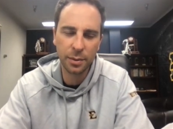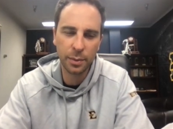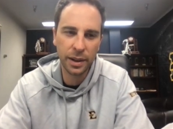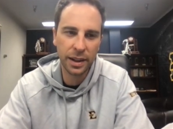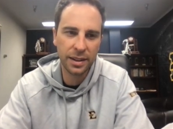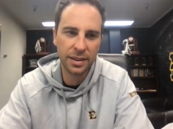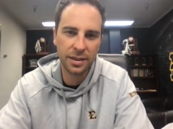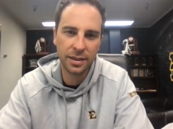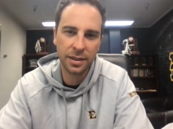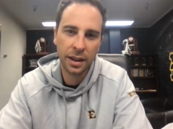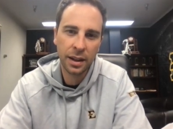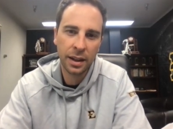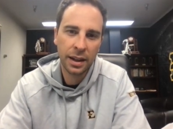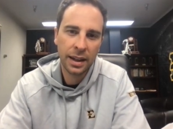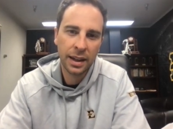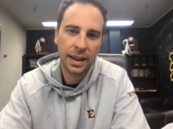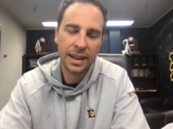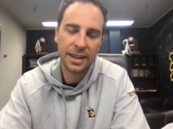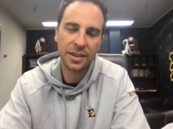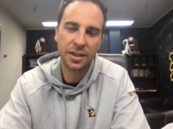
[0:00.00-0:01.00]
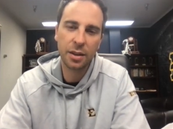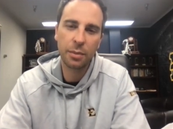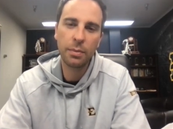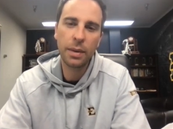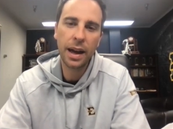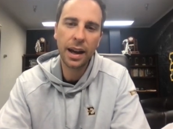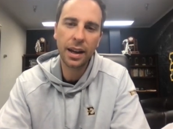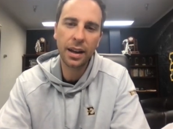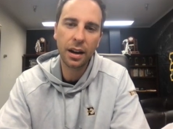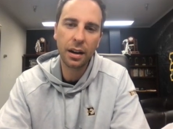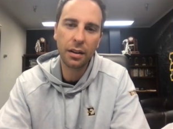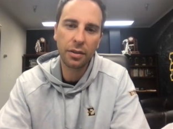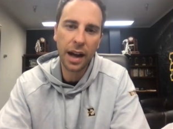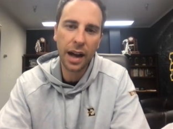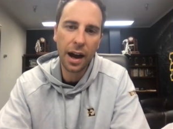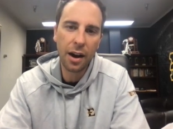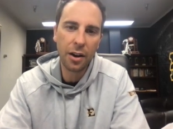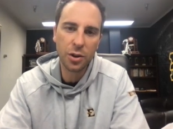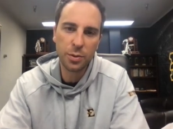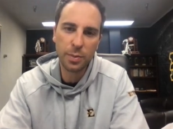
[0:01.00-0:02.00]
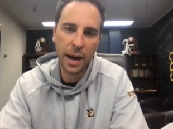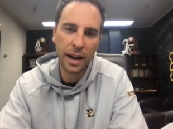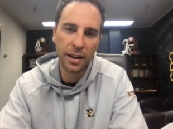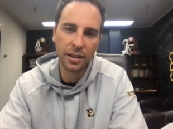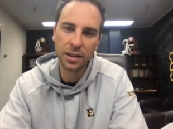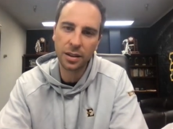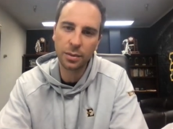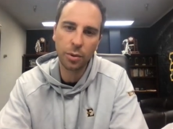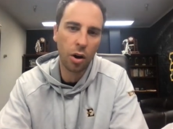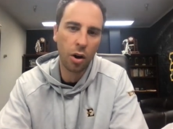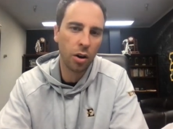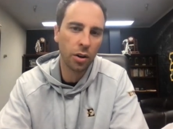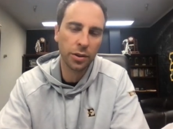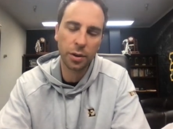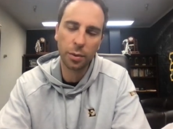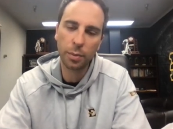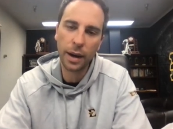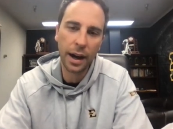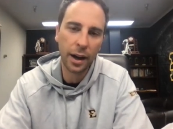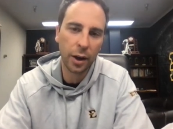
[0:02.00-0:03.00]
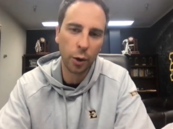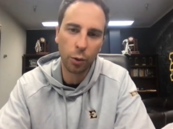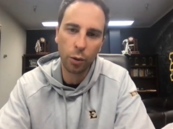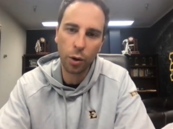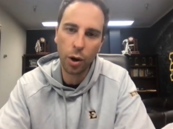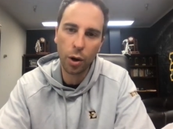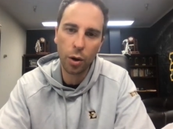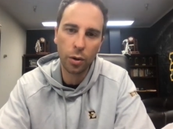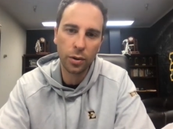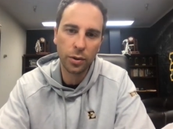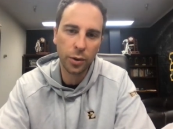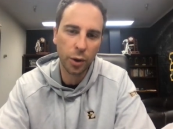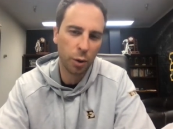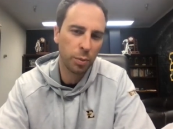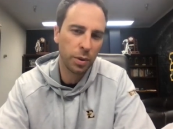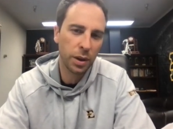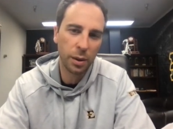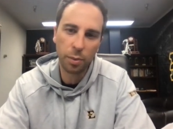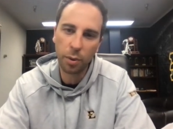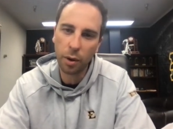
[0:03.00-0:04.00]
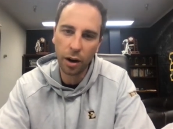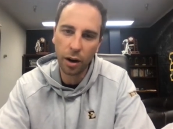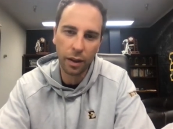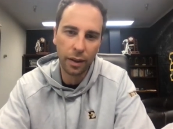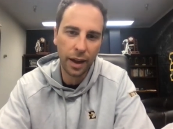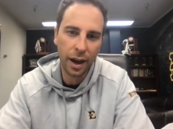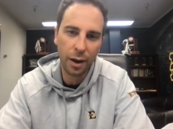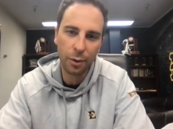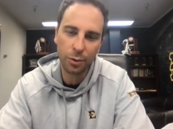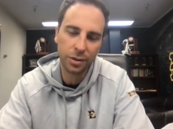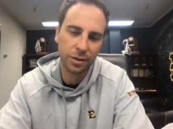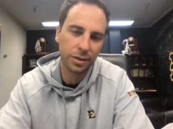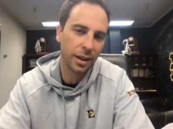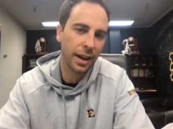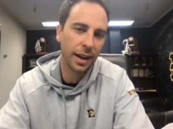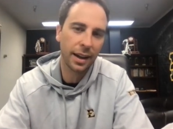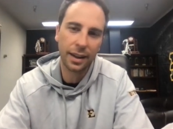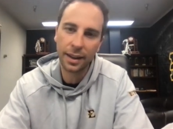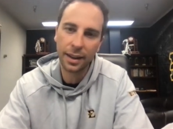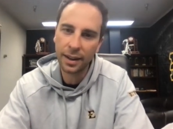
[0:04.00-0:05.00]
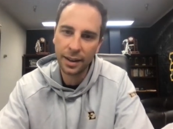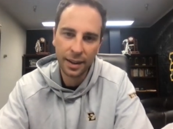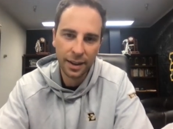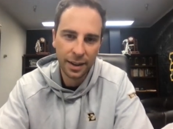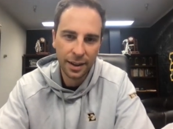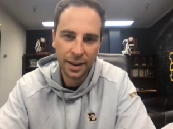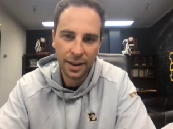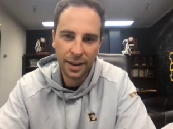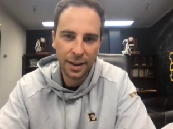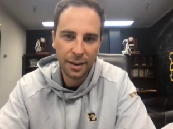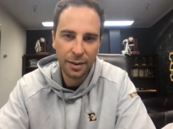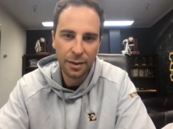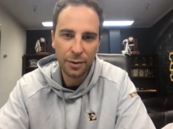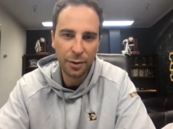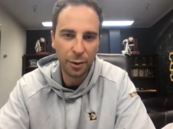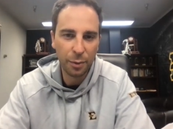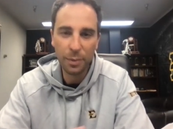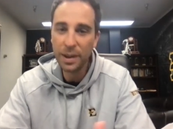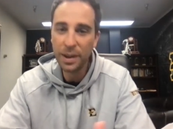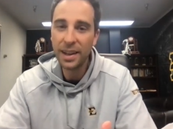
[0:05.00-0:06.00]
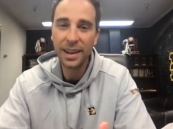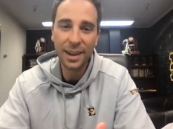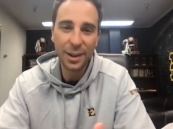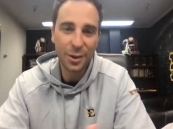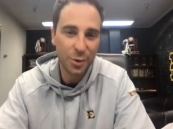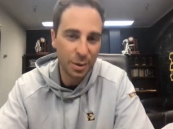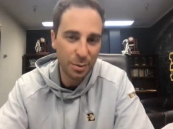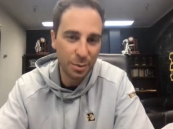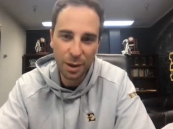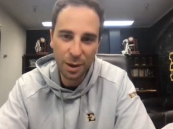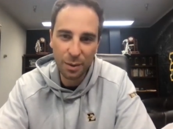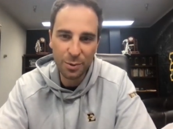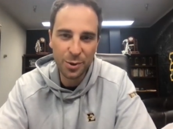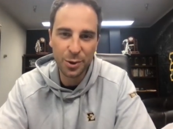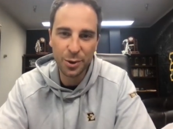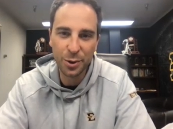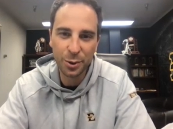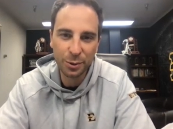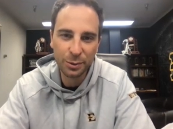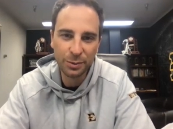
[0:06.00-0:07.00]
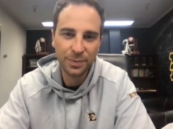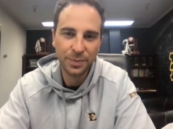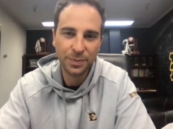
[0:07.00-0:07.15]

I mean, it's it's the mecca of college basketball on Tobacco Road. So to be a part of that was like for me a dream come true.